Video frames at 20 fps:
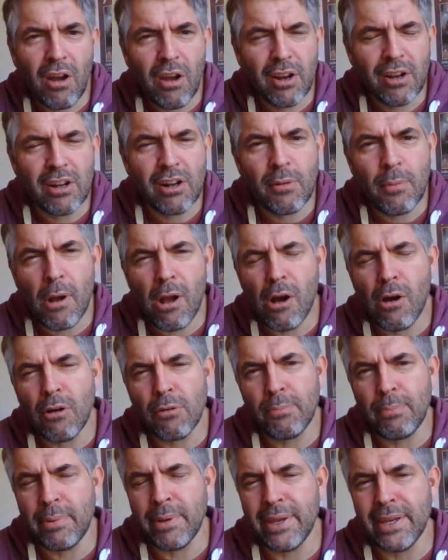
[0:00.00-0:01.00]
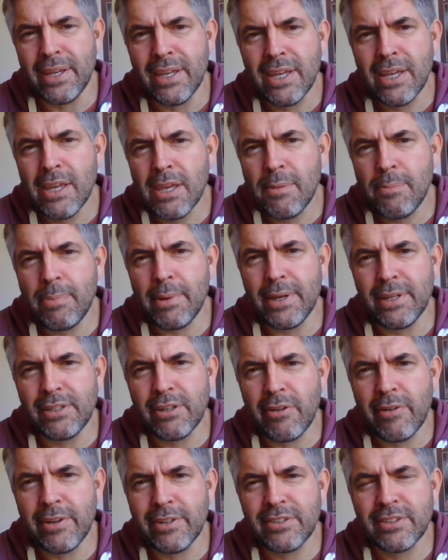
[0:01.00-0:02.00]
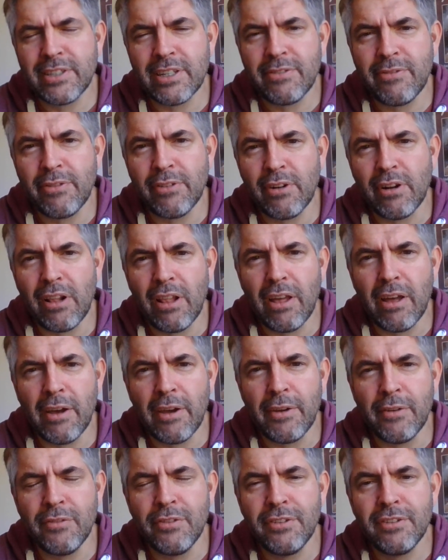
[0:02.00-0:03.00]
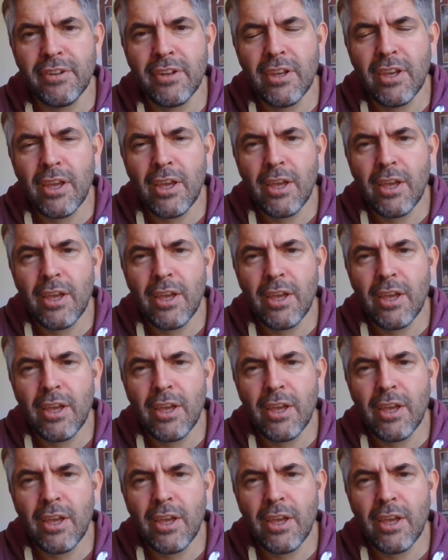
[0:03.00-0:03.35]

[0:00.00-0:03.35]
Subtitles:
How can God be doing stuff in our lives?